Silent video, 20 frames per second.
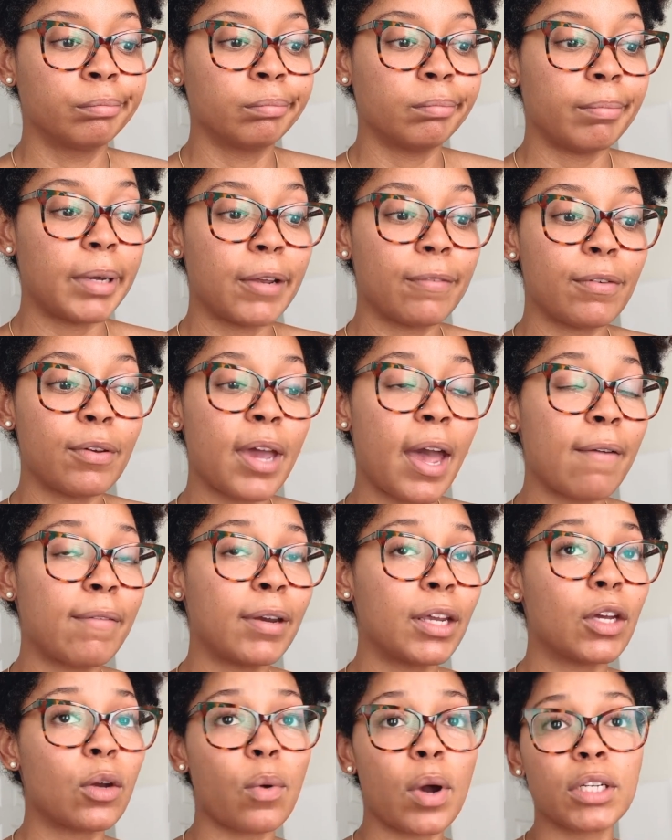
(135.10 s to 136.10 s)
But if you have
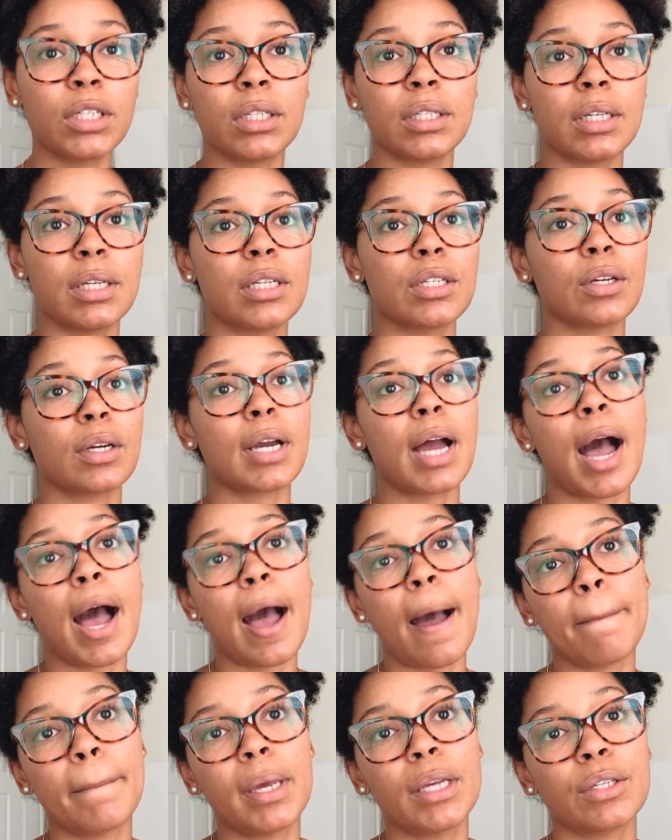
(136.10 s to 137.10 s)
any questions or
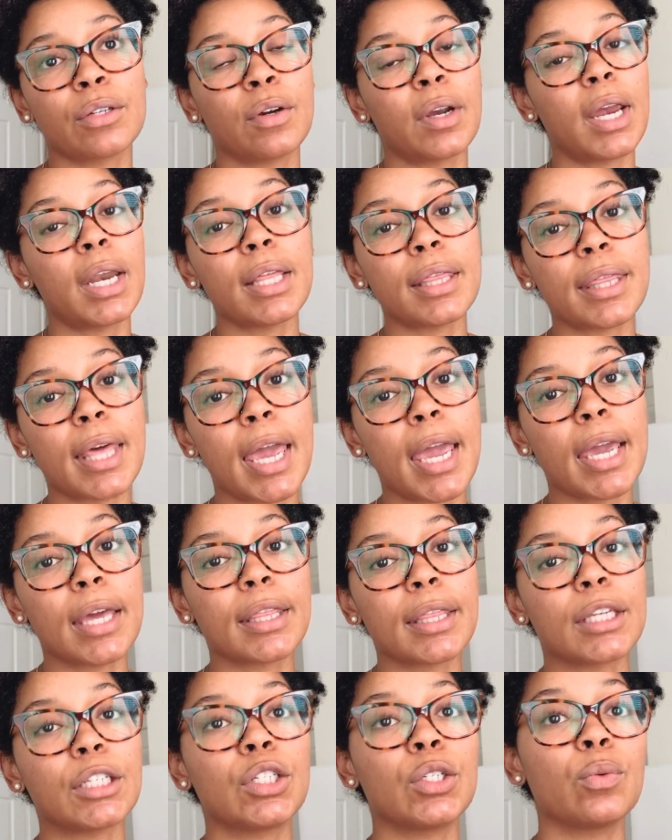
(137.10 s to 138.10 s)
comments or anything
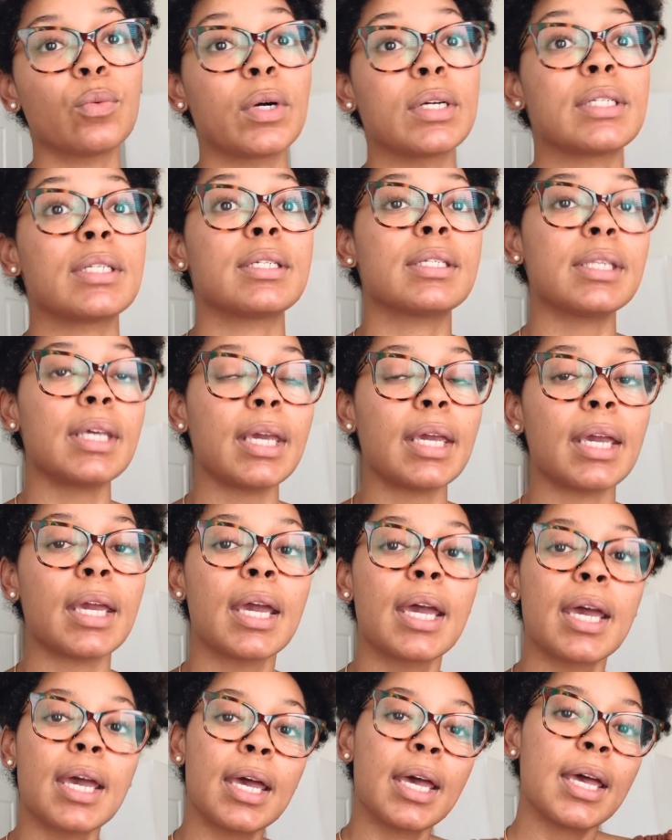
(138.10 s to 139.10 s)
that you want to see,
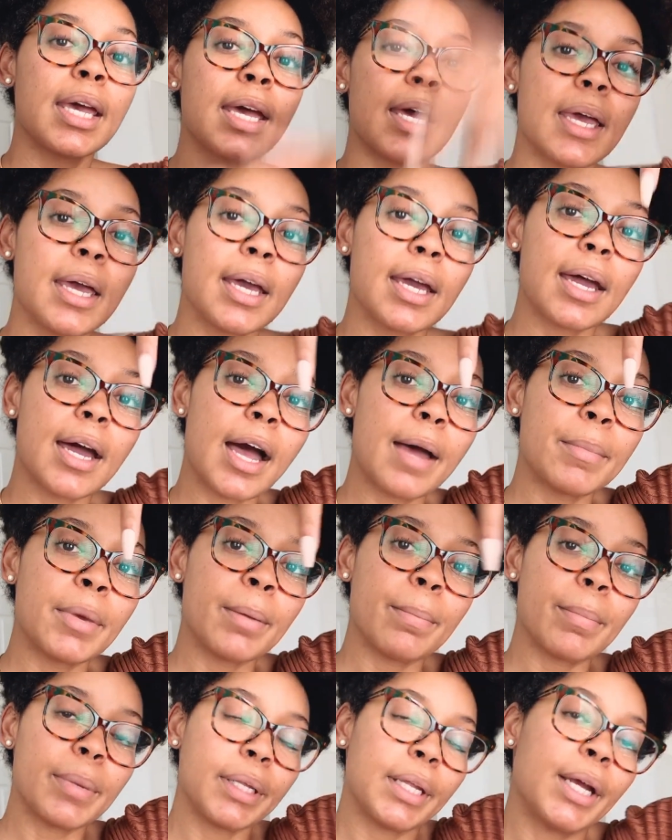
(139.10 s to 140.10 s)

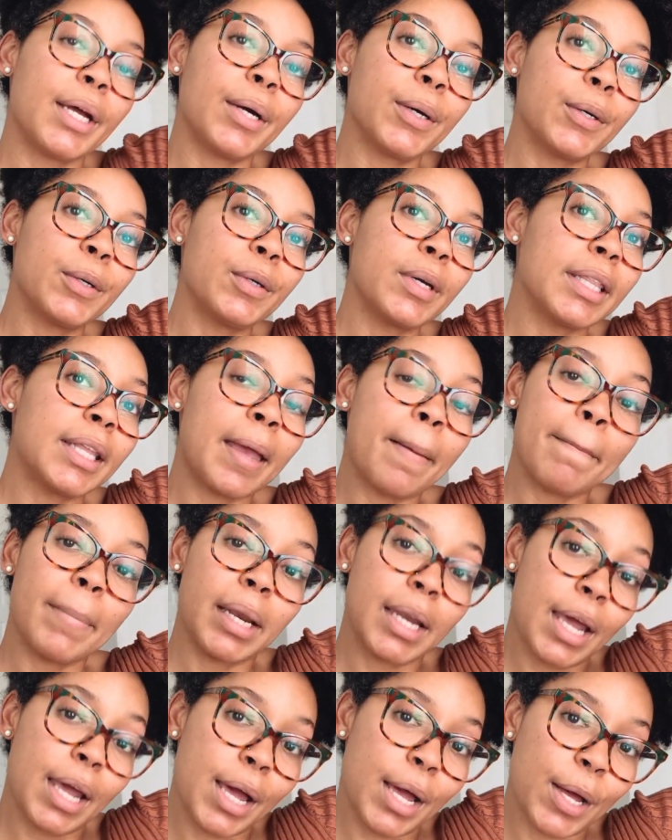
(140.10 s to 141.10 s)
comment below and let me
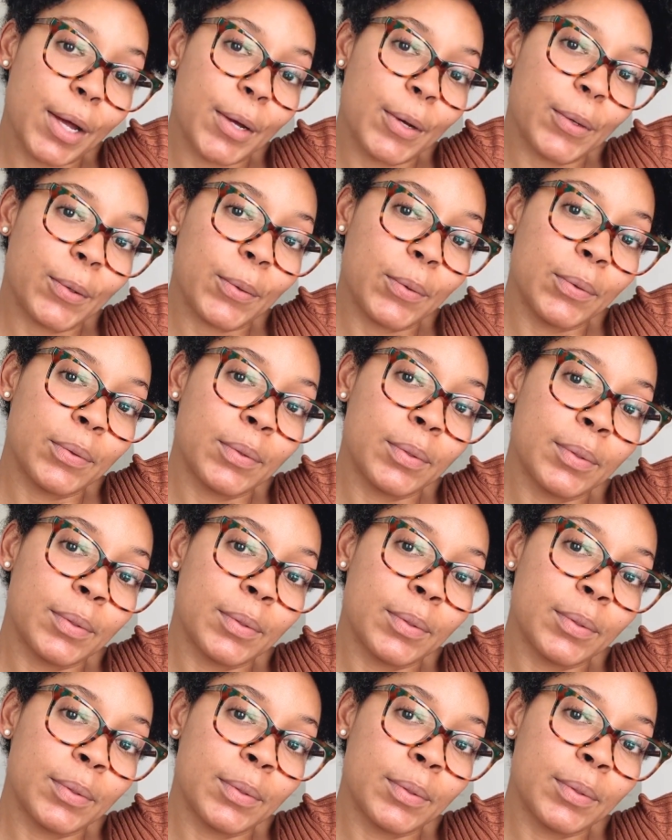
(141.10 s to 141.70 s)
know.